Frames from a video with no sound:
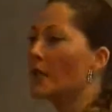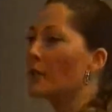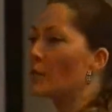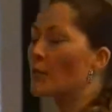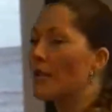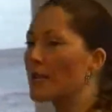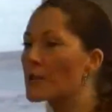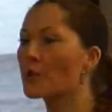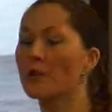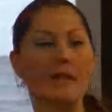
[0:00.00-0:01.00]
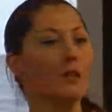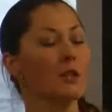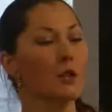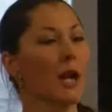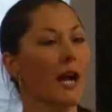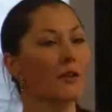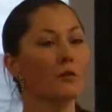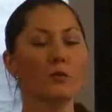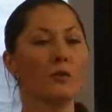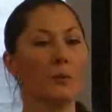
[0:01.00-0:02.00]
the relation that she has
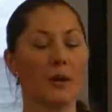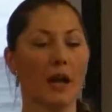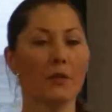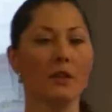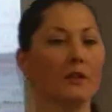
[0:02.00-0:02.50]
with the man that